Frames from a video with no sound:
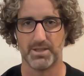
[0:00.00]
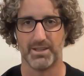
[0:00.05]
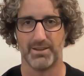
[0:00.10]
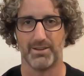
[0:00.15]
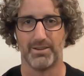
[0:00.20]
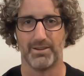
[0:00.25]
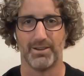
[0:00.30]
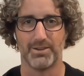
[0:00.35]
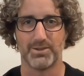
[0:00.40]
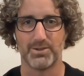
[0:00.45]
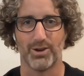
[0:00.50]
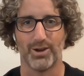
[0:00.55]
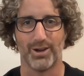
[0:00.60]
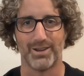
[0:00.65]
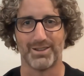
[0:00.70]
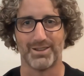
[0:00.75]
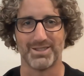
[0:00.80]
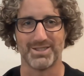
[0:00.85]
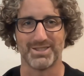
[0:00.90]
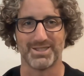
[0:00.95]
here, and I'll try
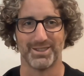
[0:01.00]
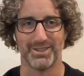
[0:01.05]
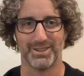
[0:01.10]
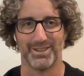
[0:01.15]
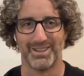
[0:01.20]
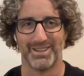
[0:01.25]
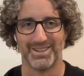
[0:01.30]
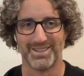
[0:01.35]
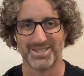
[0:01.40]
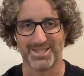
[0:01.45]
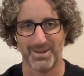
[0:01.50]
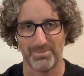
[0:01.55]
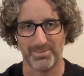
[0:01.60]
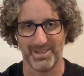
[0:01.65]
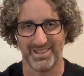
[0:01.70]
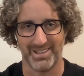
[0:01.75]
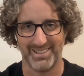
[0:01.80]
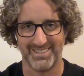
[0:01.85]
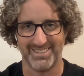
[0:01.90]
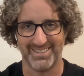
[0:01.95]
and distill it into
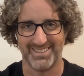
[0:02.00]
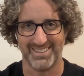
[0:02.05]
something